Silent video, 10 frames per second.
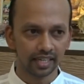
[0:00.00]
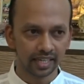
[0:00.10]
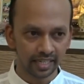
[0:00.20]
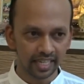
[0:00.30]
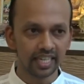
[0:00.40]

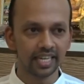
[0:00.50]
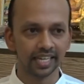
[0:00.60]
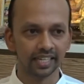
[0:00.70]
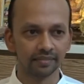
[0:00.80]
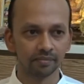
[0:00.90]
In
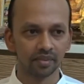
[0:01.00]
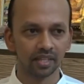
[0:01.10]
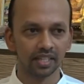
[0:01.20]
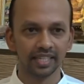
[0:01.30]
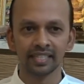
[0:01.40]
India,
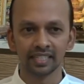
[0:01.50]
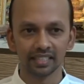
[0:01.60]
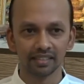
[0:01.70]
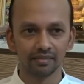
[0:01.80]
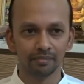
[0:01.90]
it
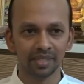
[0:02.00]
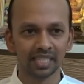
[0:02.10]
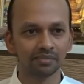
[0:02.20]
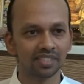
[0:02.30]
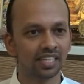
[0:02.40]

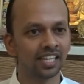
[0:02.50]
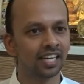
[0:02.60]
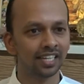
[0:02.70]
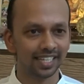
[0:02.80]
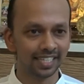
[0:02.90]
becomes
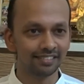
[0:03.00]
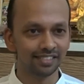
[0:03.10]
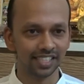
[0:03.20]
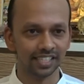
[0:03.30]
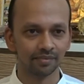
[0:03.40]
little
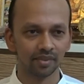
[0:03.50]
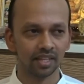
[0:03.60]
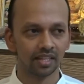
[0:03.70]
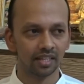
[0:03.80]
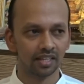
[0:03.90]
easy.
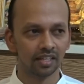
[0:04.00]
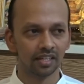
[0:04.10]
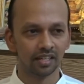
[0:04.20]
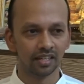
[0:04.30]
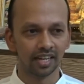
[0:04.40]

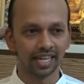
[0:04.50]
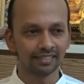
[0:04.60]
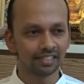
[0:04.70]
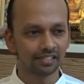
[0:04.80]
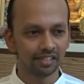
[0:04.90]

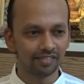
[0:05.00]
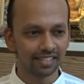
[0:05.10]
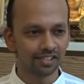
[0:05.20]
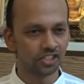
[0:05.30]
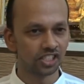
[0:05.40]
As the
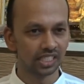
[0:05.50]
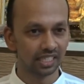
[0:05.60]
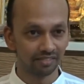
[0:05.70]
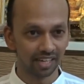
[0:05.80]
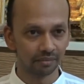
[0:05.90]
civilization
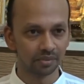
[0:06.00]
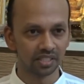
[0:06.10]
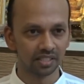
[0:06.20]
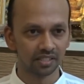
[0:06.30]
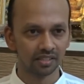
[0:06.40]

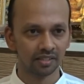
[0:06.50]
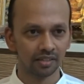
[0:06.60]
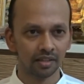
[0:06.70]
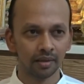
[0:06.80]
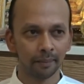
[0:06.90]
developed,
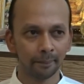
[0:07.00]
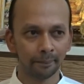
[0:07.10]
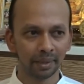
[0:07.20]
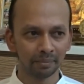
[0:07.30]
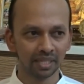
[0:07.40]

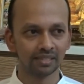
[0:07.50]
people